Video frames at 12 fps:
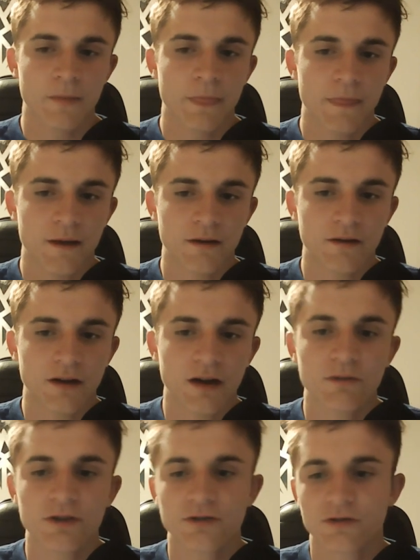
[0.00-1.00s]
And I
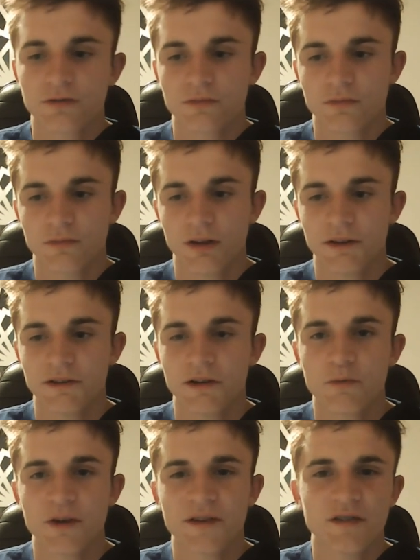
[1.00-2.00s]
wish I do
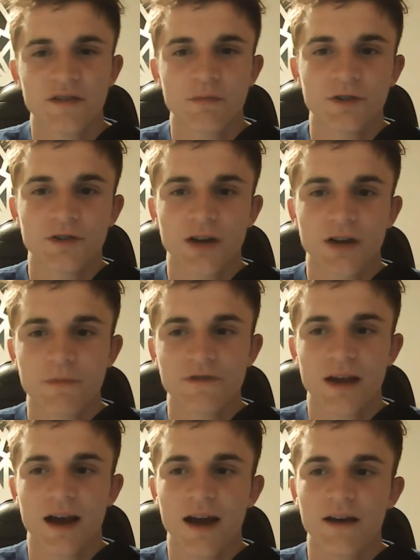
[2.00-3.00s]
not waste as much time as
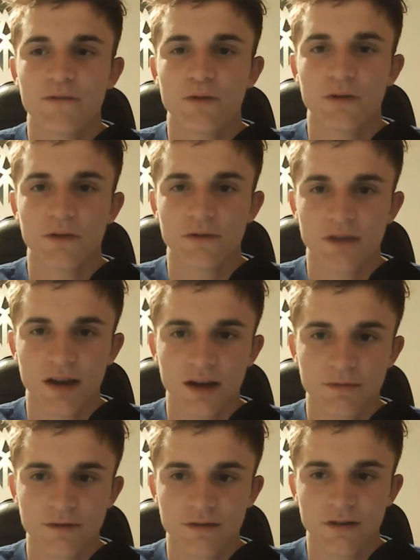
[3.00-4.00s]
I have on those
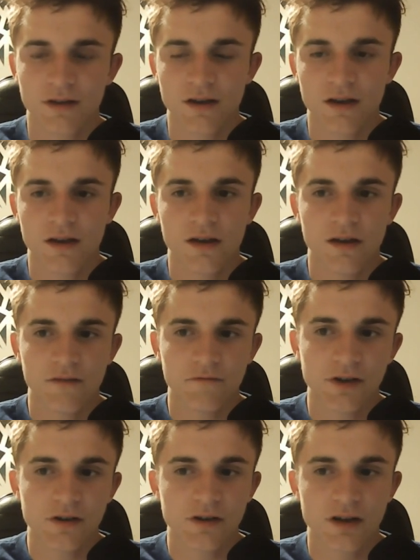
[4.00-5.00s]
apps.
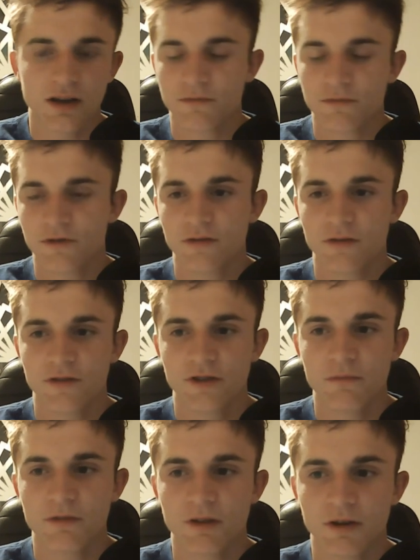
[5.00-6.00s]
Video games,
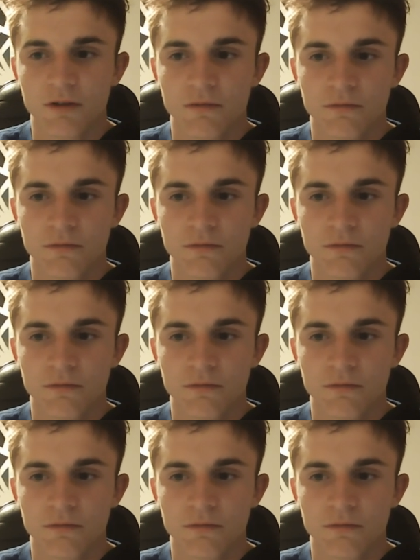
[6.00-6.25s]
same thing.